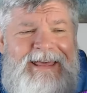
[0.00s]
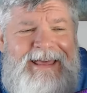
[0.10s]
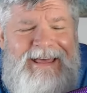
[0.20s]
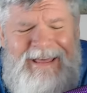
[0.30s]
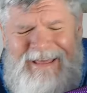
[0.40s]

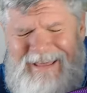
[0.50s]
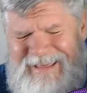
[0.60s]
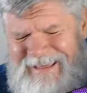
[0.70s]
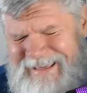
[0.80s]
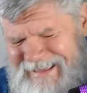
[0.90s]

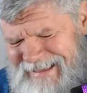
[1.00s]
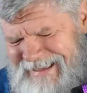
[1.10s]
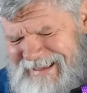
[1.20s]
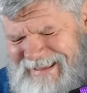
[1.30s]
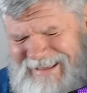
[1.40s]

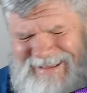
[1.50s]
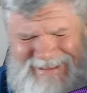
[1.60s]
Nobody speaks.